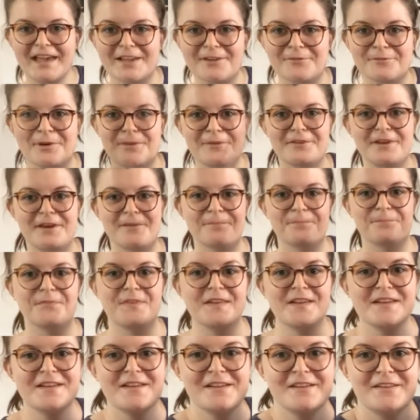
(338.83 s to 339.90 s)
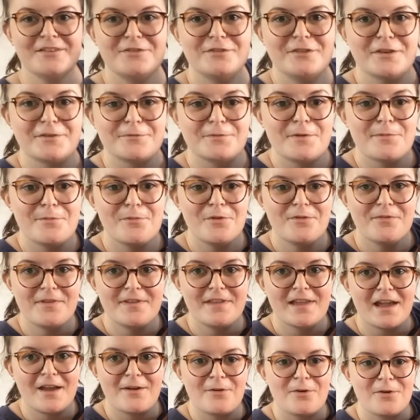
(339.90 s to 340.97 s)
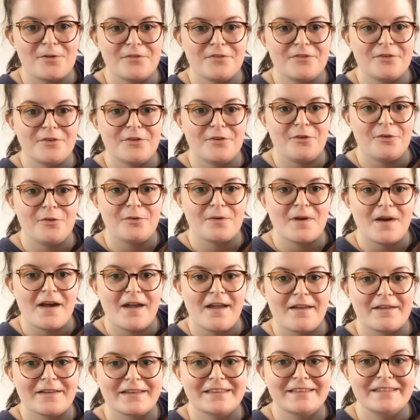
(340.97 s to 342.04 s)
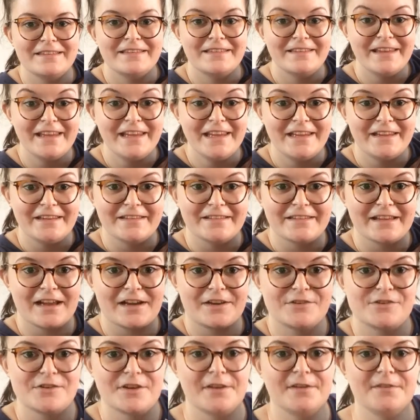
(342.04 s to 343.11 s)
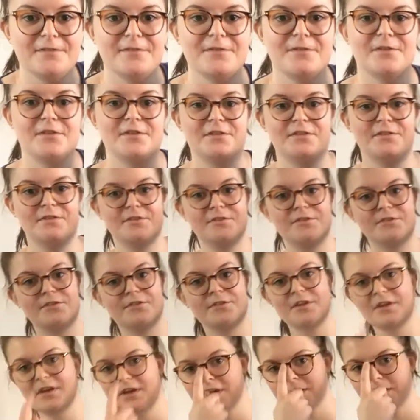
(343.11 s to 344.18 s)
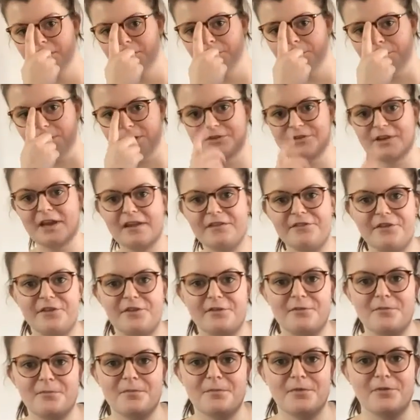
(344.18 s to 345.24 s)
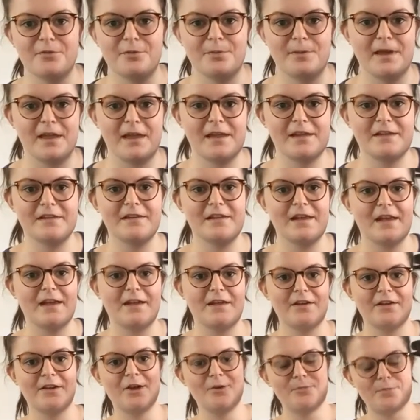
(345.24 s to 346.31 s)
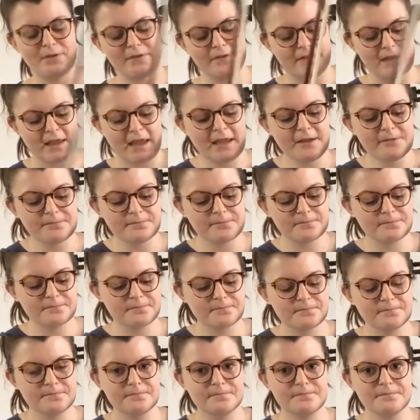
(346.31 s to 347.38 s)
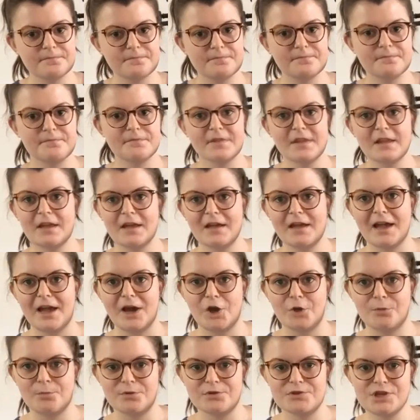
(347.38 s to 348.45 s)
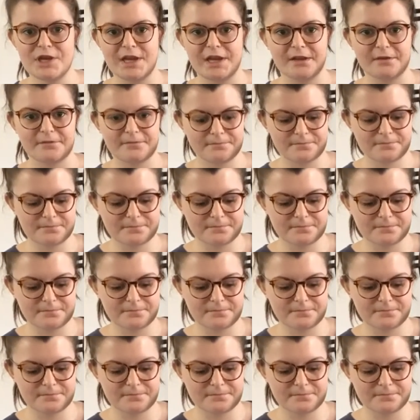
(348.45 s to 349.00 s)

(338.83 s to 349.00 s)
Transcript: Well done. So if we're moving now onto our C section, we're changing between open D, open G.